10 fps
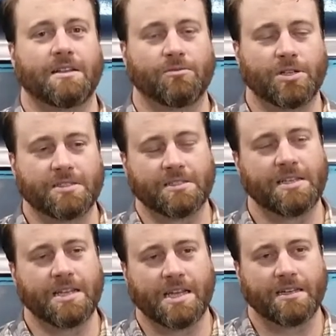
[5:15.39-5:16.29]

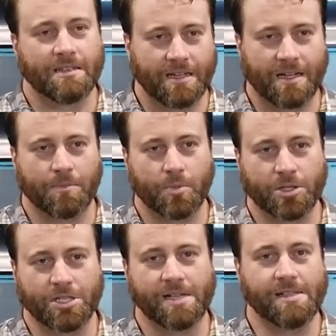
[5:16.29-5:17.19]
recently, and uh,
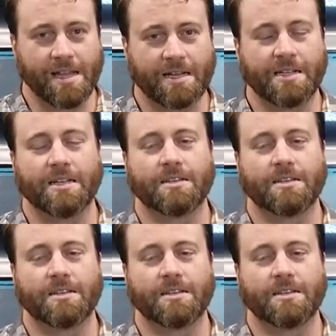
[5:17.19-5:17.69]
appreciate that.